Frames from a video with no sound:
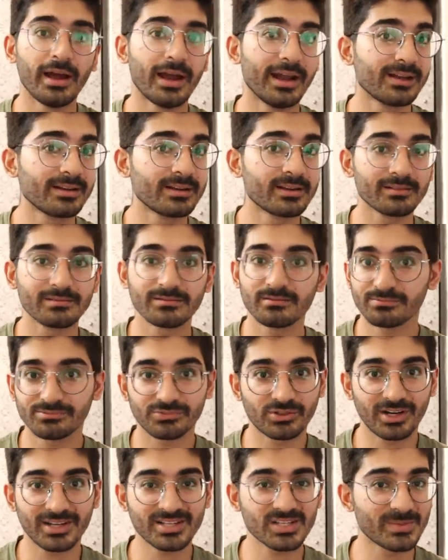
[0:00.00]
And
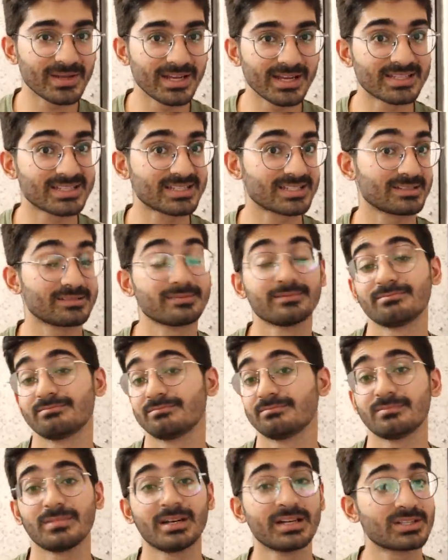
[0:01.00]
trust me,
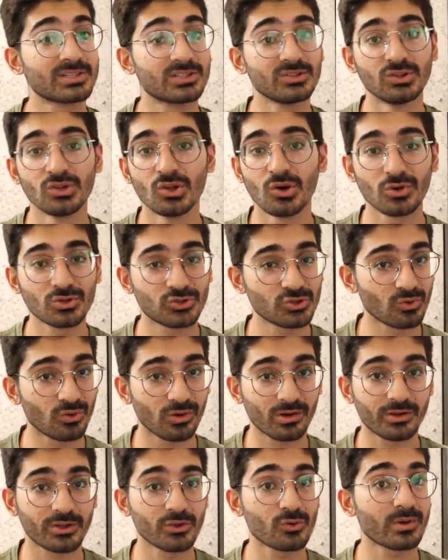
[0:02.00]
it's no
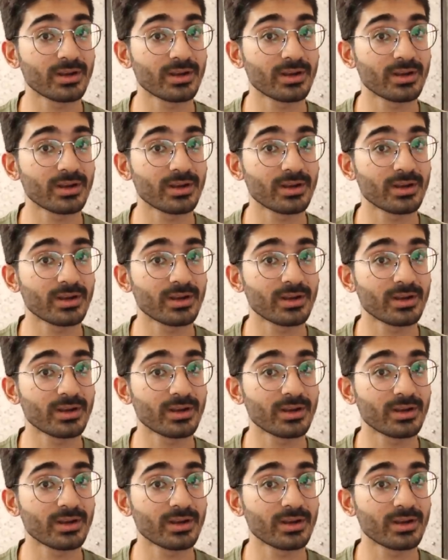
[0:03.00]
joke.